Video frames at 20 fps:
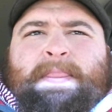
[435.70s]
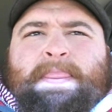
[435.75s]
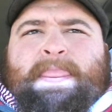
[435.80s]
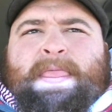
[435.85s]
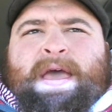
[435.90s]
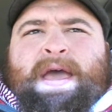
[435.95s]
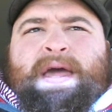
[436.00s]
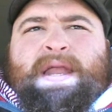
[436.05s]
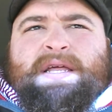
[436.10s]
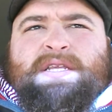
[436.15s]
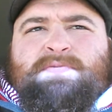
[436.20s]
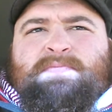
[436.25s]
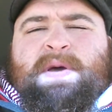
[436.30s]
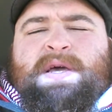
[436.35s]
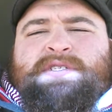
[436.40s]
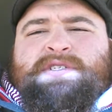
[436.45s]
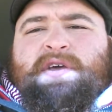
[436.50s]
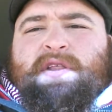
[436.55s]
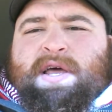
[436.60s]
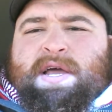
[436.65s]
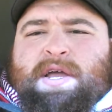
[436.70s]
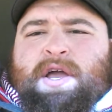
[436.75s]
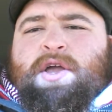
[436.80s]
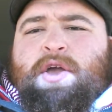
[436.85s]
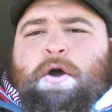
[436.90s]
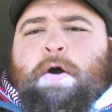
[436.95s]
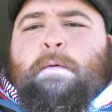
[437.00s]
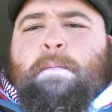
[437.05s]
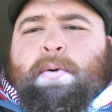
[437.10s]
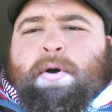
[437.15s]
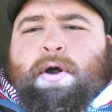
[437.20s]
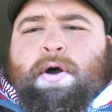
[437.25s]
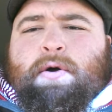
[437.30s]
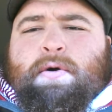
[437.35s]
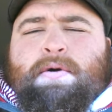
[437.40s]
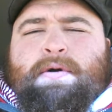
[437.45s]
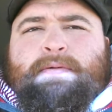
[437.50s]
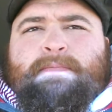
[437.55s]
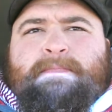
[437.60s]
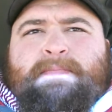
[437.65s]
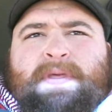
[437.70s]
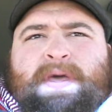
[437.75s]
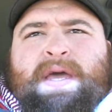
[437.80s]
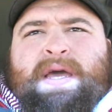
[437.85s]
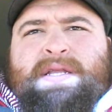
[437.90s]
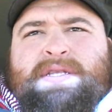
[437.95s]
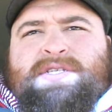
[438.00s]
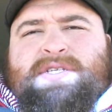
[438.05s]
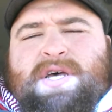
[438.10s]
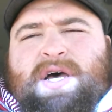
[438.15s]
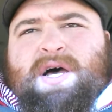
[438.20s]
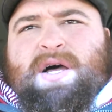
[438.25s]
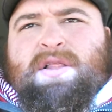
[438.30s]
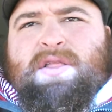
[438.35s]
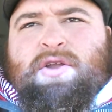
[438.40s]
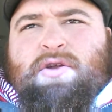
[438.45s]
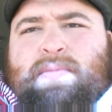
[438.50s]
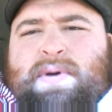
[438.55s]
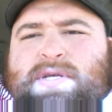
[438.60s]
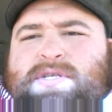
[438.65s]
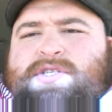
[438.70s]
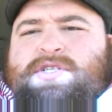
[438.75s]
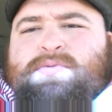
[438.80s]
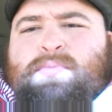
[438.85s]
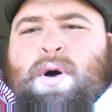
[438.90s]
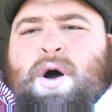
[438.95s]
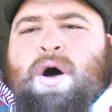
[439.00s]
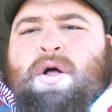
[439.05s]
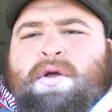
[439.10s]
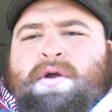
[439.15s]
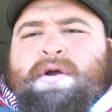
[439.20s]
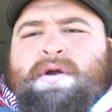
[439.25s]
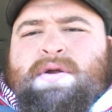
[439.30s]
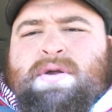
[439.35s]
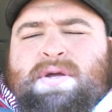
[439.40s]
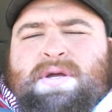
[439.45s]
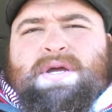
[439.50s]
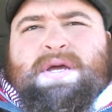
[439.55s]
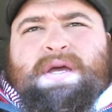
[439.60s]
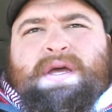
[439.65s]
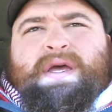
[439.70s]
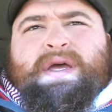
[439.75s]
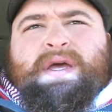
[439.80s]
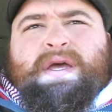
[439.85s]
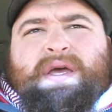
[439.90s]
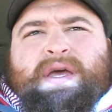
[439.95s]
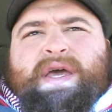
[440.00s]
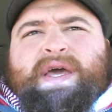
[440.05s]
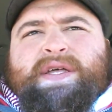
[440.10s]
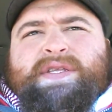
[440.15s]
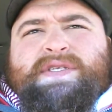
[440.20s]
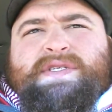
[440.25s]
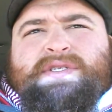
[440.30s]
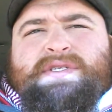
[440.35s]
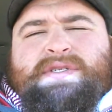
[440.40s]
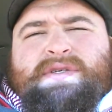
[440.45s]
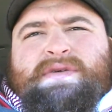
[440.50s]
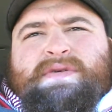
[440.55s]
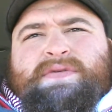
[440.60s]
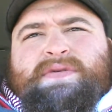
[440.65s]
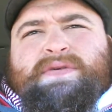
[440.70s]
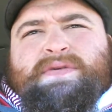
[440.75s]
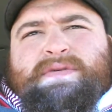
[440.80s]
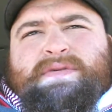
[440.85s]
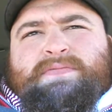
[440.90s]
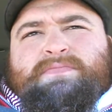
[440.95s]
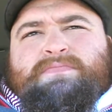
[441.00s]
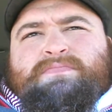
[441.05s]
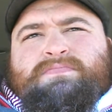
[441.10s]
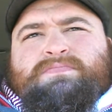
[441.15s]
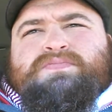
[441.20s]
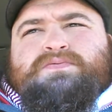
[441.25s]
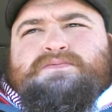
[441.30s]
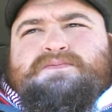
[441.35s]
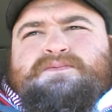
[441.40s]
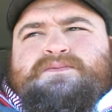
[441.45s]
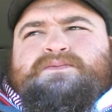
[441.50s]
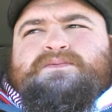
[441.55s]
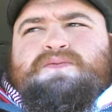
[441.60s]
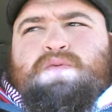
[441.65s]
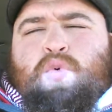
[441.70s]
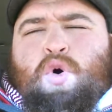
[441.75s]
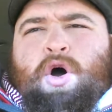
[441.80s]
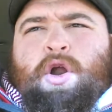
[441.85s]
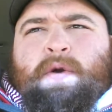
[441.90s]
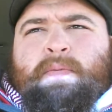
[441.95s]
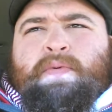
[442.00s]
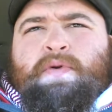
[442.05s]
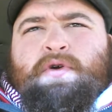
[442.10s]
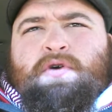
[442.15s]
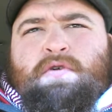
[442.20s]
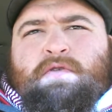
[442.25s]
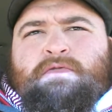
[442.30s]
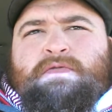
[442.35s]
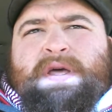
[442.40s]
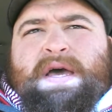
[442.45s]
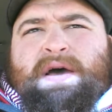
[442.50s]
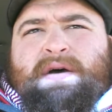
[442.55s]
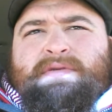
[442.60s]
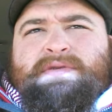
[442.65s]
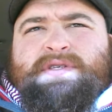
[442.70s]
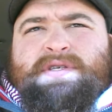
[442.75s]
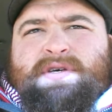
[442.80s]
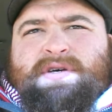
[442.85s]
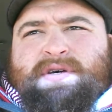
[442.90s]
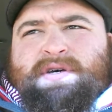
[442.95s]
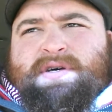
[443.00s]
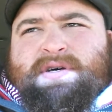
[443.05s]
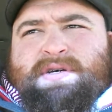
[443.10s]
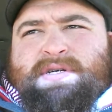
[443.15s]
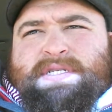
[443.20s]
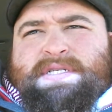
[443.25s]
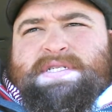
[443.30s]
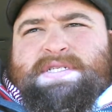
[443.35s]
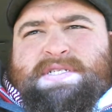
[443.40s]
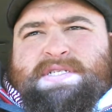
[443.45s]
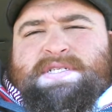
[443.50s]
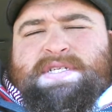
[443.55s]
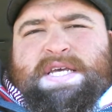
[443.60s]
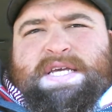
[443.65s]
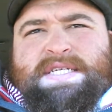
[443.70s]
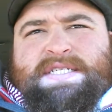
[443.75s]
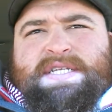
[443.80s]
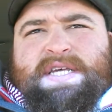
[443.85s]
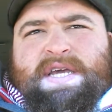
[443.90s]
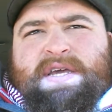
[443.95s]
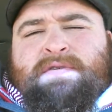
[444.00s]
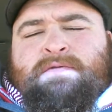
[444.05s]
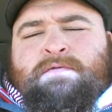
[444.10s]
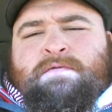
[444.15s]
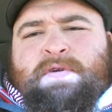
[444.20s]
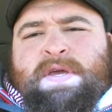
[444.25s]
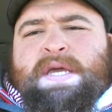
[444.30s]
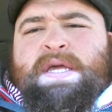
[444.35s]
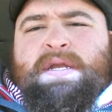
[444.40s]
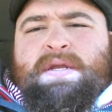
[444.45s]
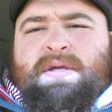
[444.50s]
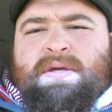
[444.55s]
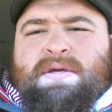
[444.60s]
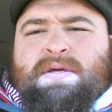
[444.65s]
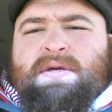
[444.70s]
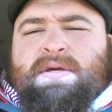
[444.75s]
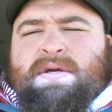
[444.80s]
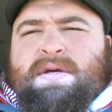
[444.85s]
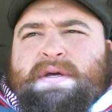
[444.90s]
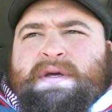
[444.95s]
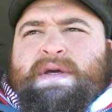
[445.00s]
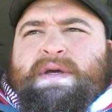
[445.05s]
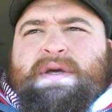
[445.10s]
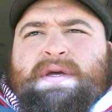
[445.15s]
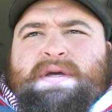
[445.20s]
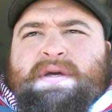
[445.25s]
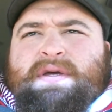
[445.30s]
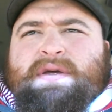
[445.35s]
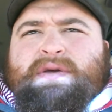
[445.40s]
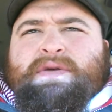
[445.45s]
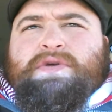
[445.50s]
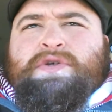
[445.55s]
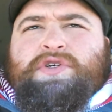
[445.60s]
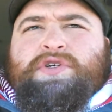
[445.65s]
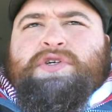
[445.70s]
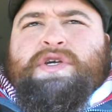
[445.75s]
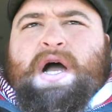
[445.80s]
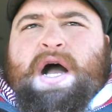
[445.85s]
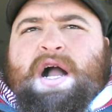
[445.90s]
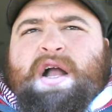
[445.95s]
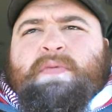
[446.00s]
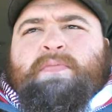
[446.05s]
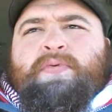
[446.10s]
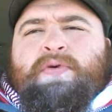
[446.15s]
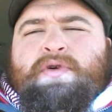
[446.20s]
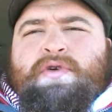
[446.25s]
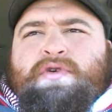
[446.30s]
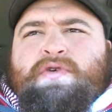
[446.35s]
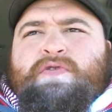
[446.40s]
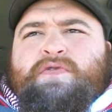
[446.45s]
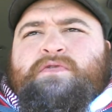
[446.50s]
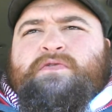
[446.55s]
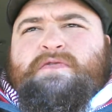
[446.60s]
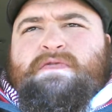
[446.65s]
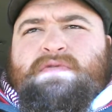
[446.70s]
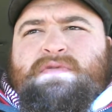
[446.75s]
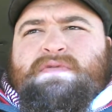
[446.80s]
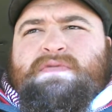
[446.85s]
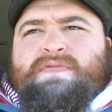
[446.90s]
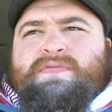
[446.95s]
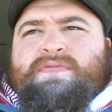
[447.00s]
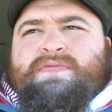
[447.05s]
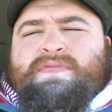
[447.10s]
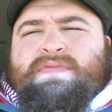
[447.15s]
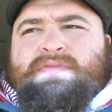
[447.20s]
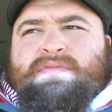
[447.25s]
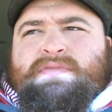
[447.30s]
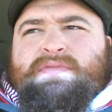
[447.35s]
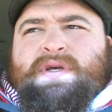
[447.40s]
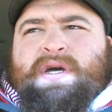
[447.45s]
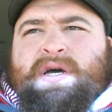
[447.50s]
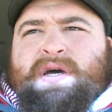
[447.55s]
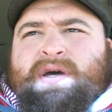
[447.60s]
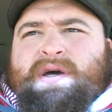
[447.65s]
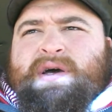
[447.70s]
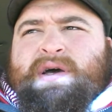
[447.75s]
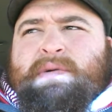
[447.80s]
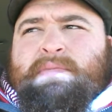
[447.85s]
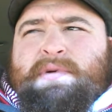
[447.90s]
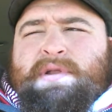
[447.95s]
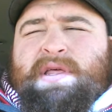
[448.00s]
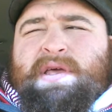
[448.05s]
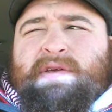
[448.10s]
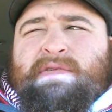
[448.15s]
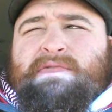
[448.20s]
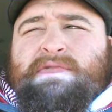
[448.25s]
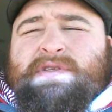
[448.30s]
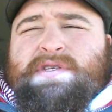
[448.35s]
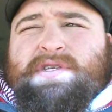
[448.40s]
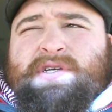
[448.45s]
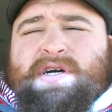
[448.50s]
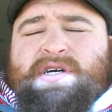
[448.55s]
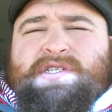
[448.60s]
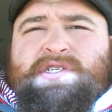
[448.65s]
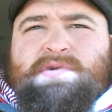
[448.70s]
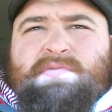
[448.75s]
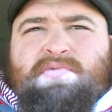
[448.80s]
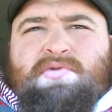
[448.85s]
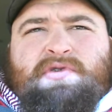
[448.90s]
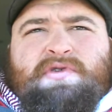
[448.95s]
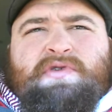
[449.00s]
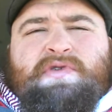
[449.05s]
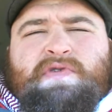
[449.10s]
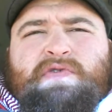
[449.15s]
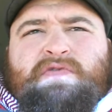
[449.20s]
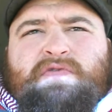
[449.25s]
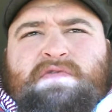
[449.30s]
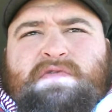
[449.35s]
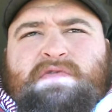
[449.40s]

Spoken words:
And it's basically like a GoPro. It's a little bit smaller. It's waterproof down to 16 feet, shockproof, I believe dustproof,